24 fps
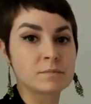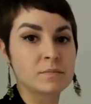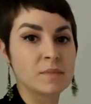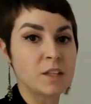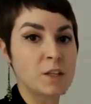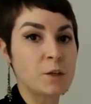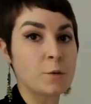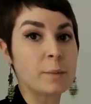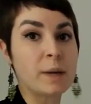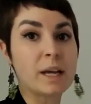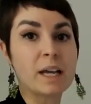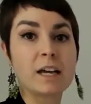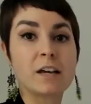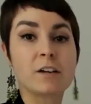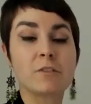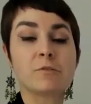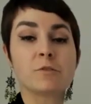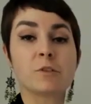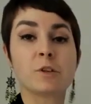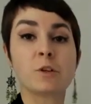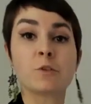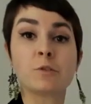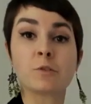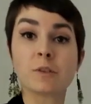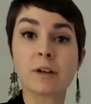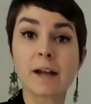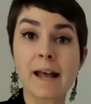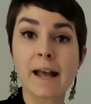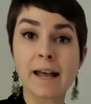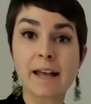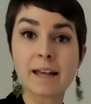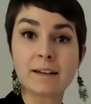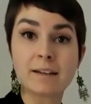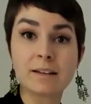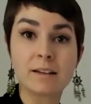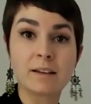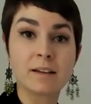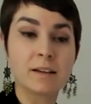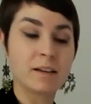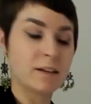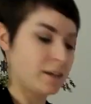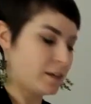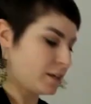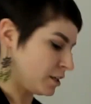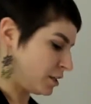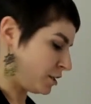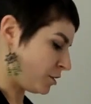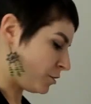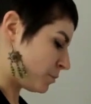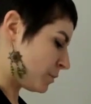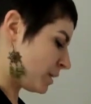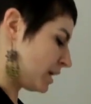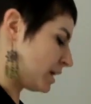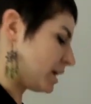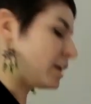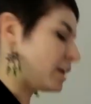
You might have regret. You might